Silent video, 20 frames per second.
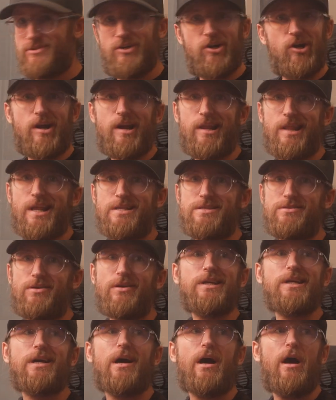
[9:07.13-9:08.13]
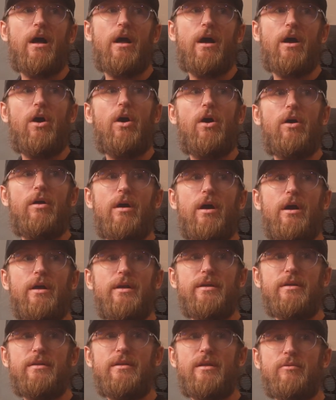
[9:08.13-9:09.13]
Alright, that's all I got.
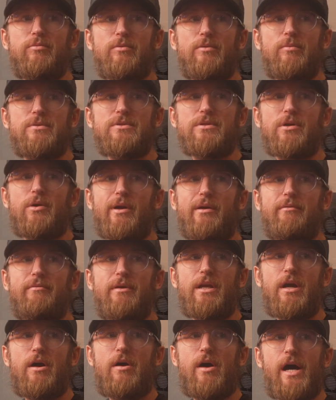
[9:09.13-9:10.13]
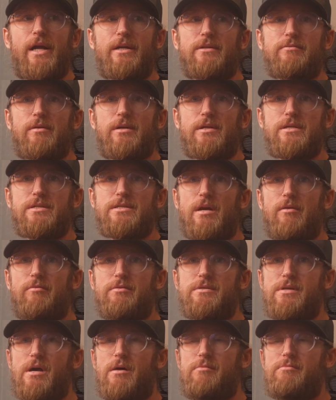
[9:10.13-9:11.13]
This one was a quick video. I just wanted to say
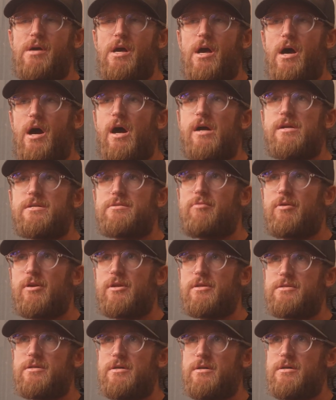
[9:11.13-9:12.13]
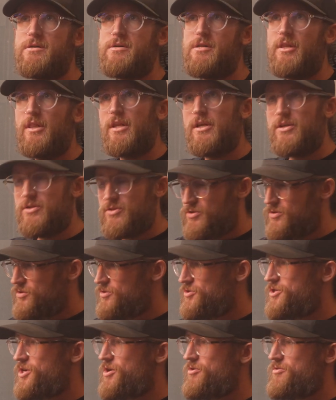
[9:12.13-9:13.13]
what's up. I just wanted to
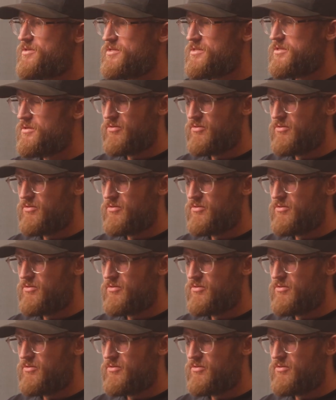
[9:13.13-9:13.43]
share this